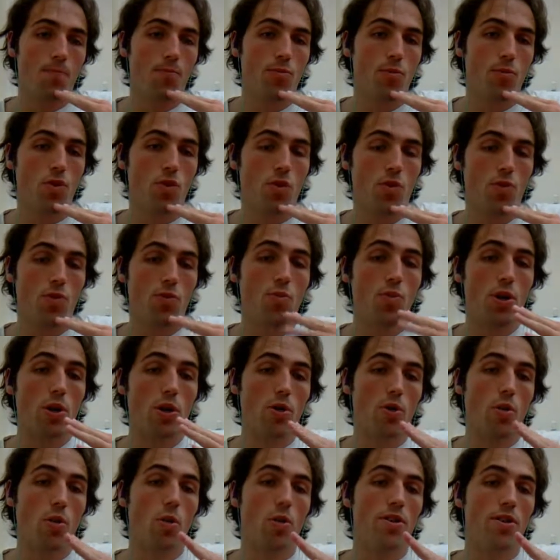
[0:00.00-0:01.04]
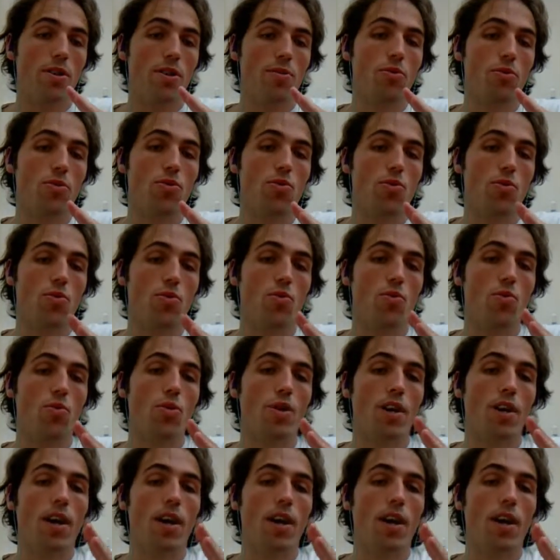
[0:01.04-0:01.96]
So we were always able to